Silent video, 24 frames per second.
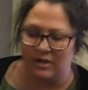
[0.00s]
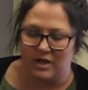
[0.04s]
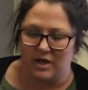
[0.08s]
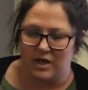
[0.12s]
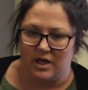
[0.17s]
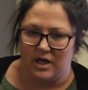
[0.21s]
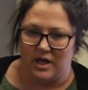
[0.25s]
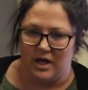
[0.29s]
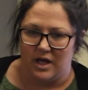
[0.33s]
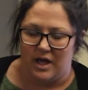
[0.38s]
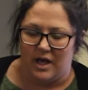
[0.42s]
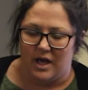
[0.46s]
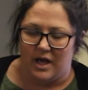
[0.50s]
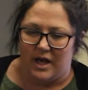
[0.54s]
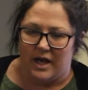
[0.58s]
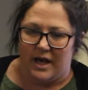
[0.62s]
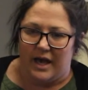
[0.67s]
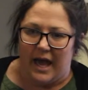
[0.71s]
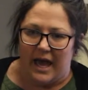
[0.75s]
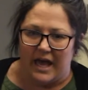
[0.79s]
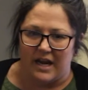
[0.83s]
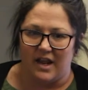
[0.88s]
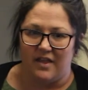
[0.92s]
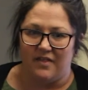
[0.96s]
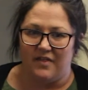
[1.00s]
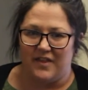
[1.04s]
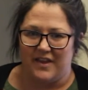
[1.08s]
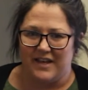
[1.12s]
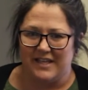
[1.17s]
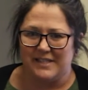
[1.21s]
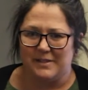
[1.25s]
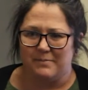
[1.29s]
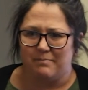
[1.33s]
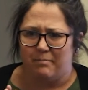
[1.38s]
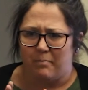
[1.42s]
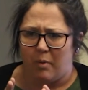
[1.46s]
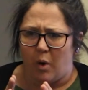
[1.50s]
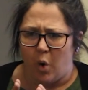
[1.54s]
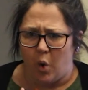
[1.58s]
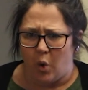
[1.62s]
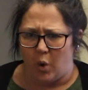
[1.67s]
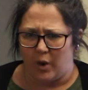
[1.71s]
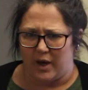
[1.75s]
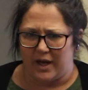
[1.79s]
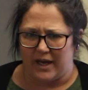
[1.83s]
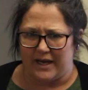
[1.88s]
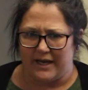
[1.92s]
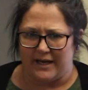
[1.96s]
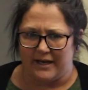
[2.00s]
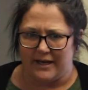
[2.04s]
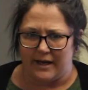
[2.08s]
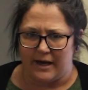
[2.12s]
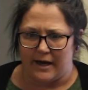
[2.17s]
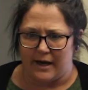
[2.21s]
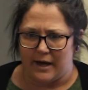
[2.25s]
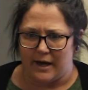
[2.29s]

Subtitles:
And at this point,